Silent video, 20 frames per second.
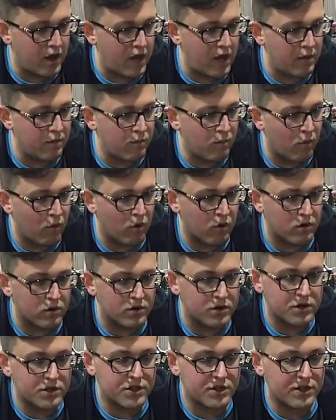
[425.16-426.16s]
Any more
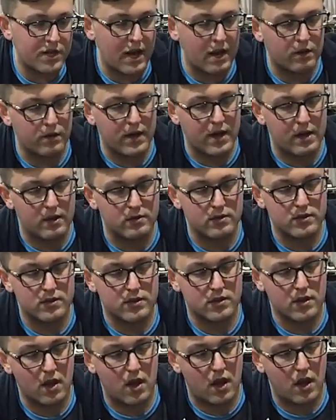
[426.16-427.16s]
shout
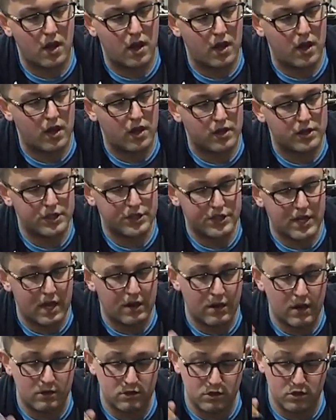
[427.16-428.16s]
outs?
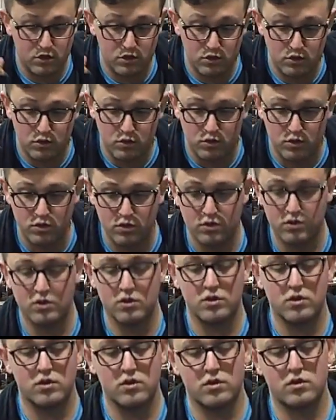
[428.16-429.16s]
Shout out to
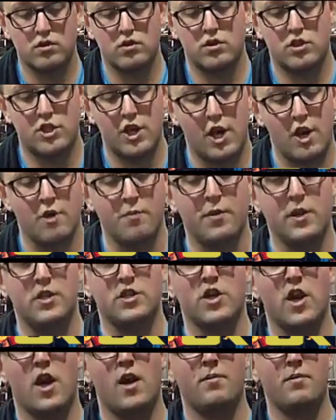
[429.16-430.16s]

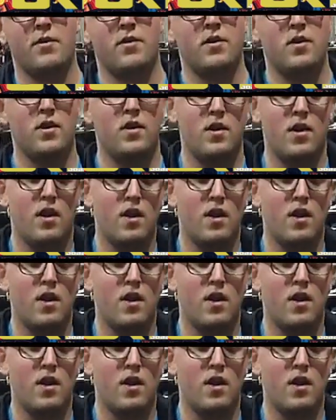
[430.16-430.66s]
JrbJobber.